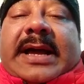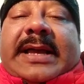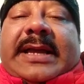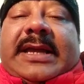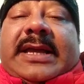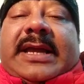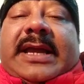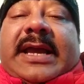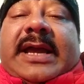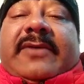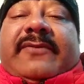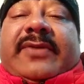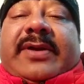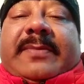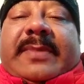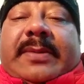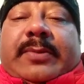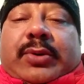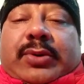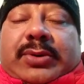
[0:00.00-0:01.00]
I gave
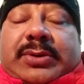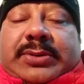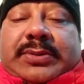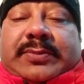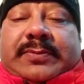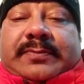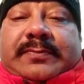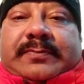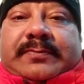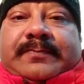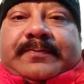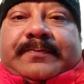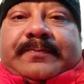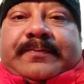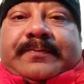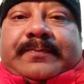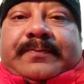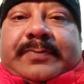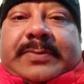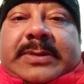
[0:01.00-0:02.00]
him a book.
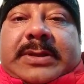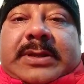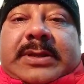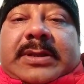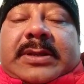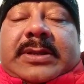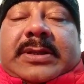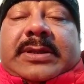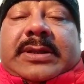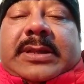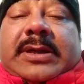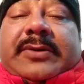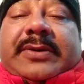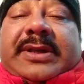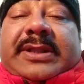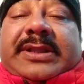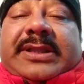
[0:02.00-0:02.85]
Now